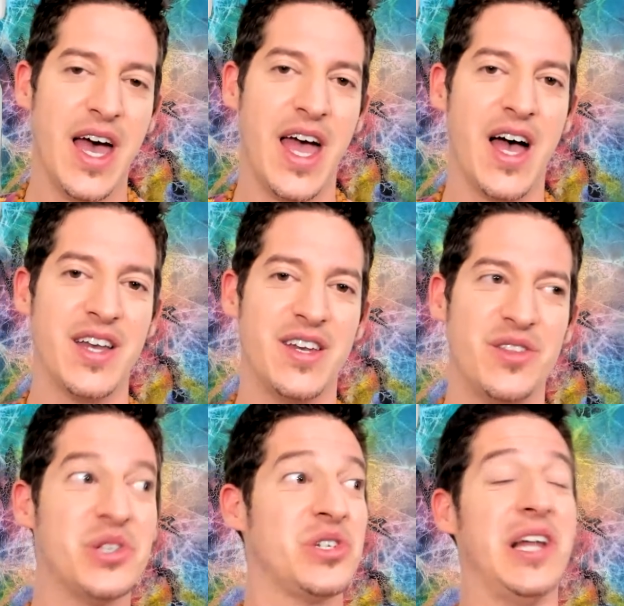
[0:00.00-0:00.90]
And
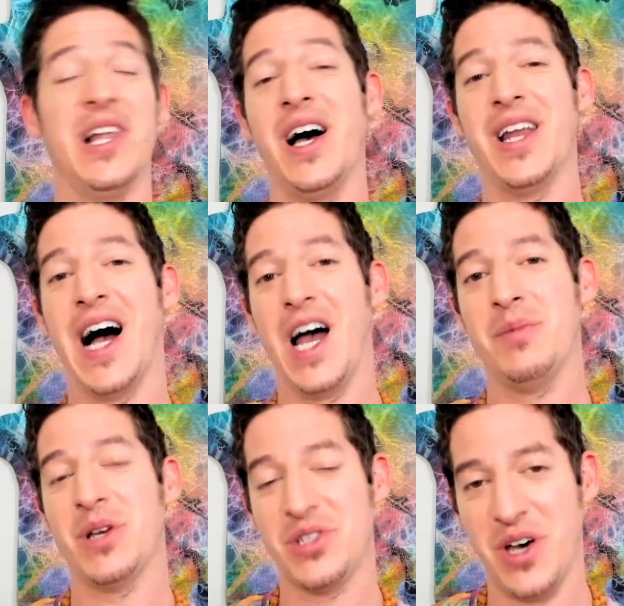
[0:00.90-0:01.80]
there's a lot I'm
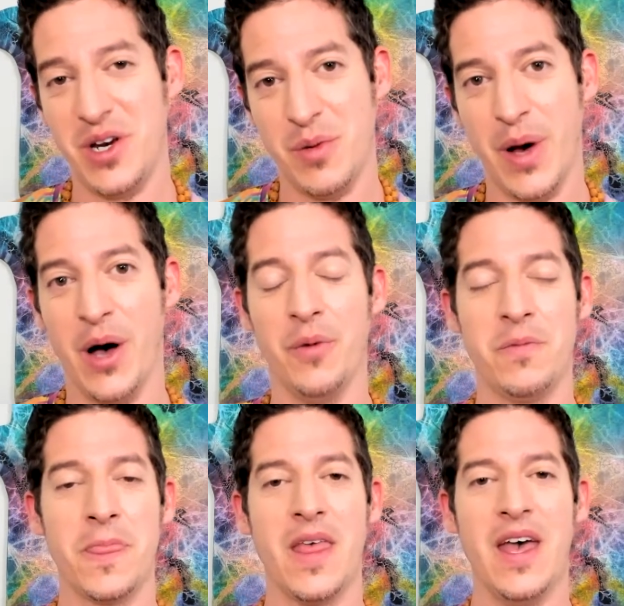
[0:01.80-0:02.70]
excited about.
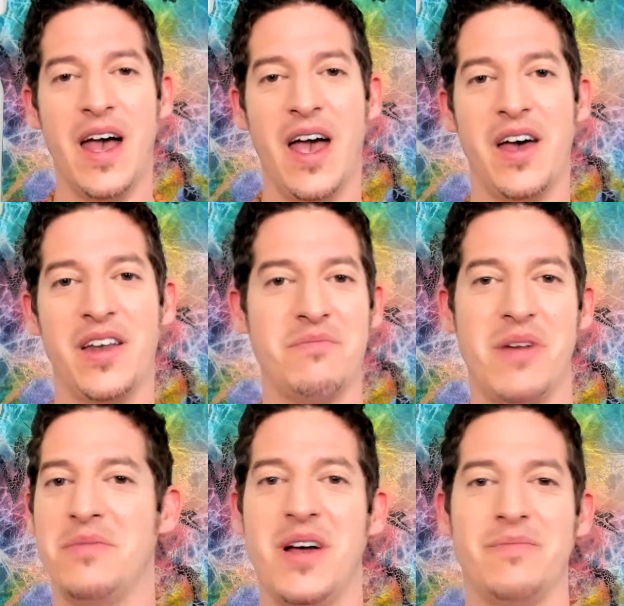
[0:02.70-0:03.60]
And
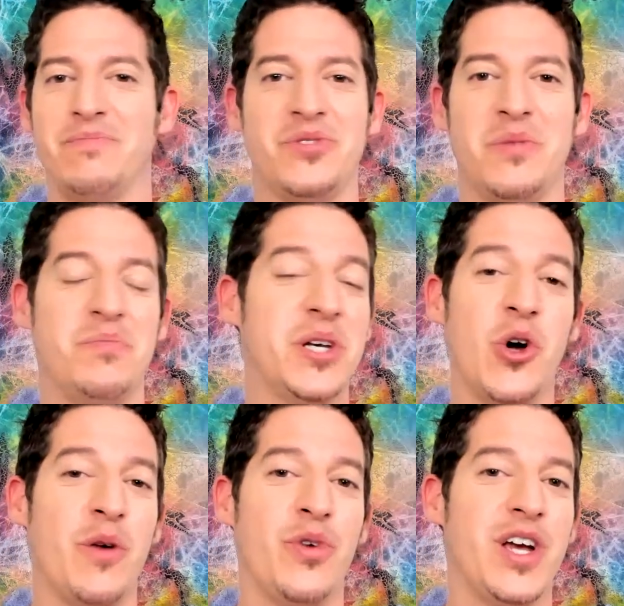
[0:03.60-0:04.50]
I'm not some big
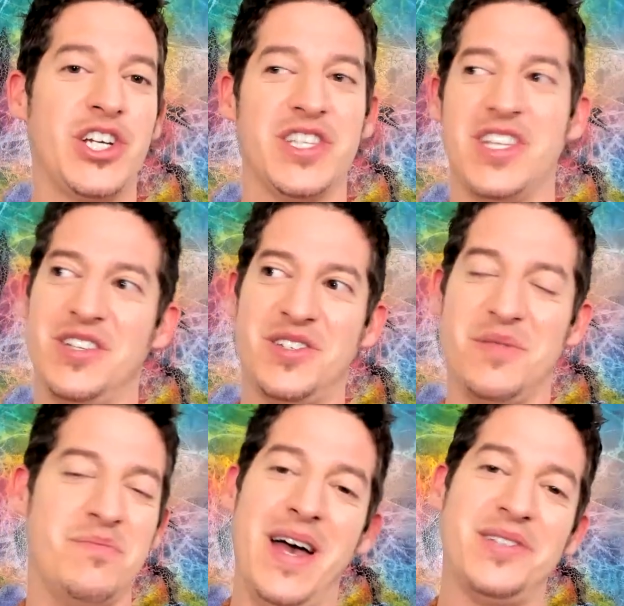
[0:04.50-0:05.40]
corporation that does
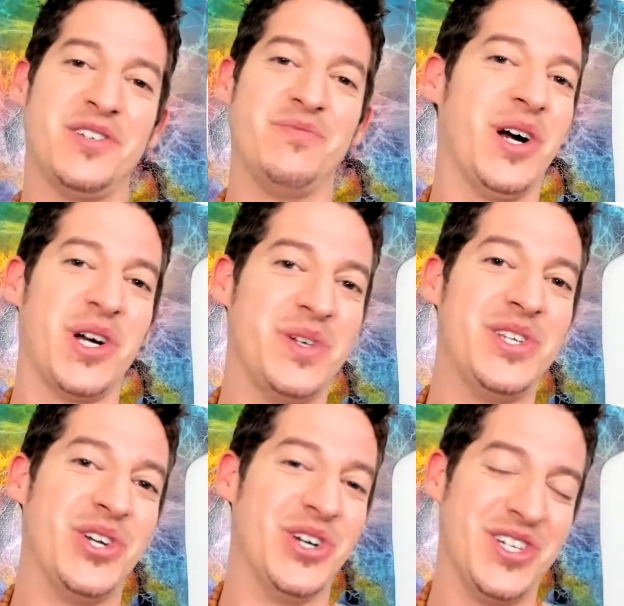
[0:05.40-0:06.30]
some massive market
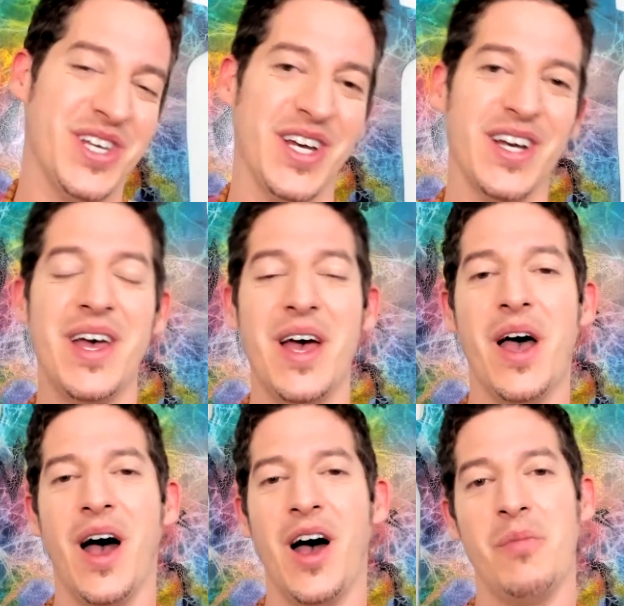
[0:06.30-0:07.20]
research thing,
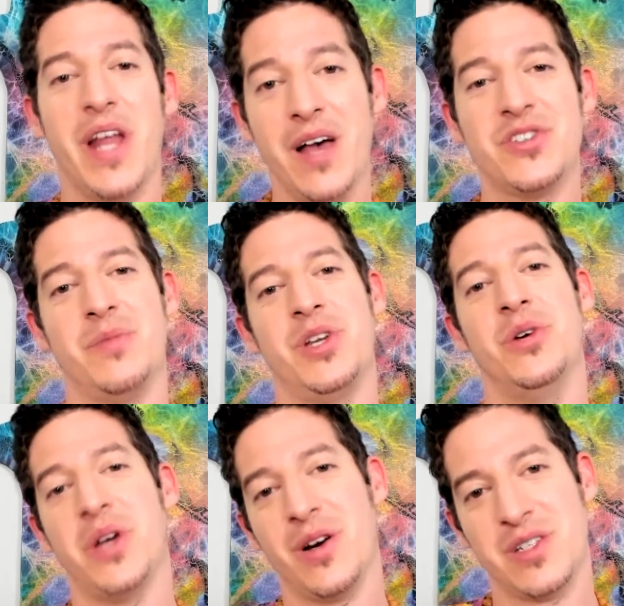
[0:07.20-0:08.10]
but I have somebody
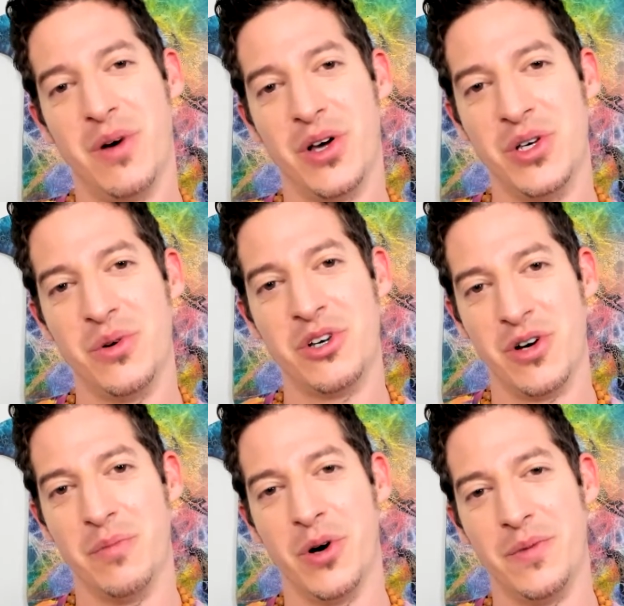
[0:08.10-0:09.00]
who cares about you and your
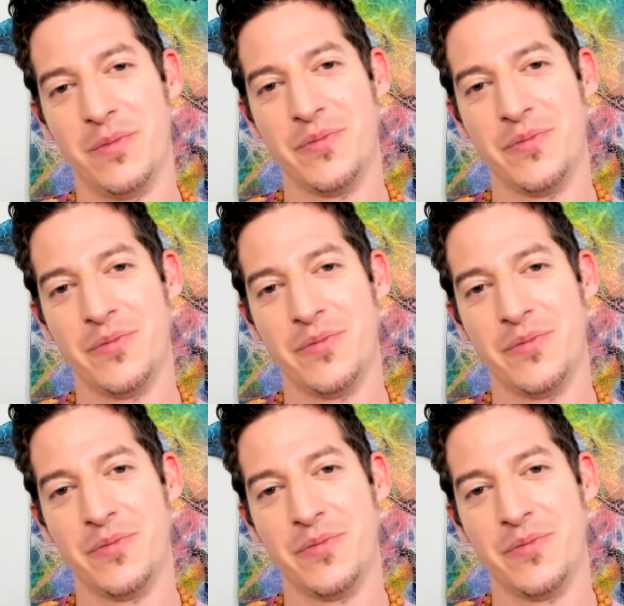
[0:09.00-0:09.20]
input.